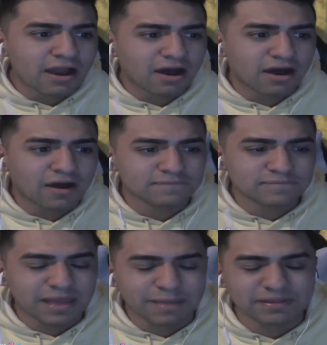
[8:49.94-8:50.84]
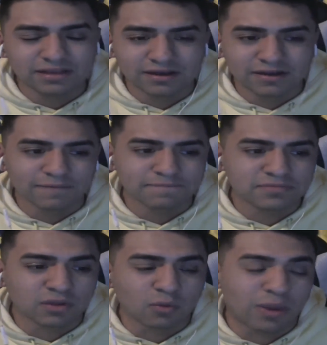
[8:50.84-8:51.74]
Maybe the
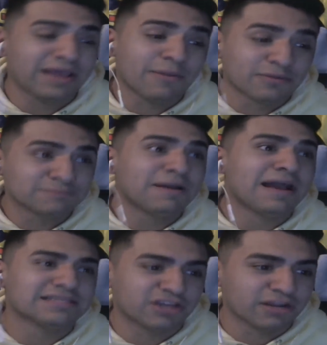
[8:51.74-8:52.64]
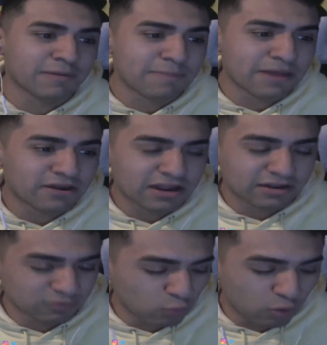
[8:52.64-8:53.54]
way it was passed, it could have been better.
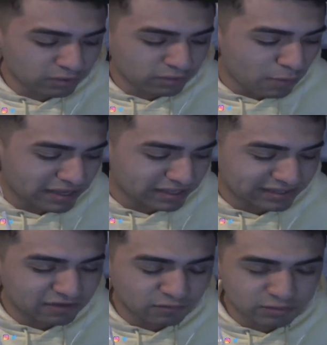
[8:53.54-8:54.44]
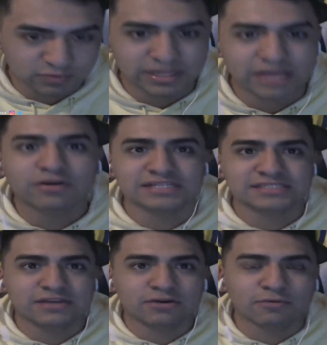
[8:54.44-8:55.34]
One moment I could think of was when Nico
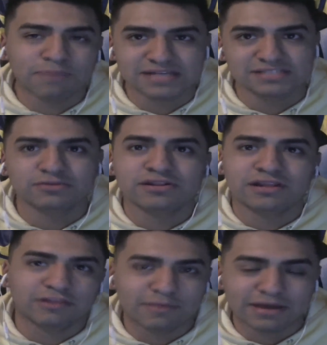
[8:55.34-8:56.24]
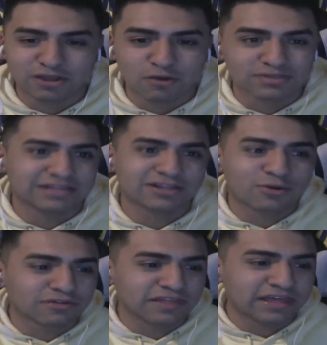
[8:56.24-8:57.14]
Castillo passed to Renato Ibarra. He almost had the goal
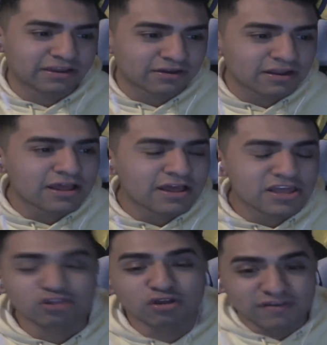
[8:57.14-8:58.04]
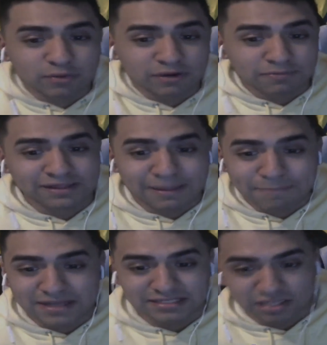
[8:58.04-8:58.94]
of the year. If he would have played that
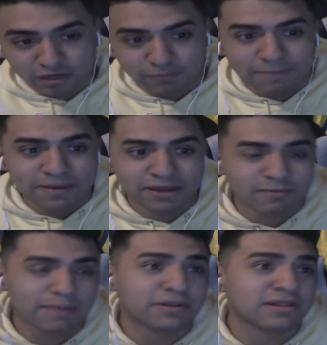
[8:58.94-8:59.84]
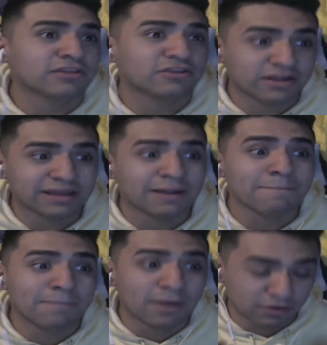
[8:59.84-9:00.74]
pass a little bit better, maybe Renato
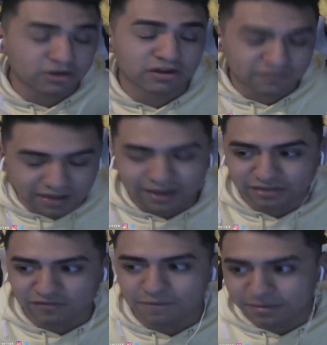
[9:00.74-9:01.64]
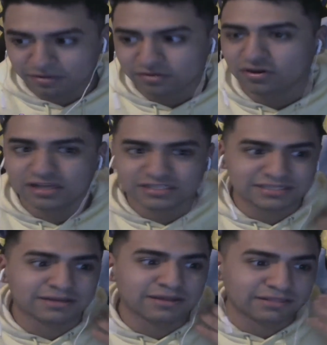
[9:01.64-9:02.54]
could have gotten off a better cross
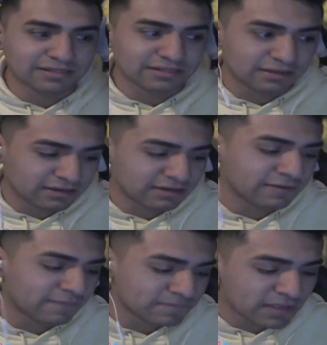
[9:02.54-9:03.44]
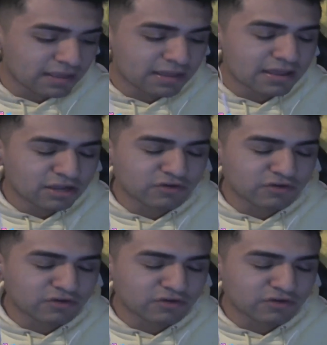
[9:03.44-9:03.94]
to create a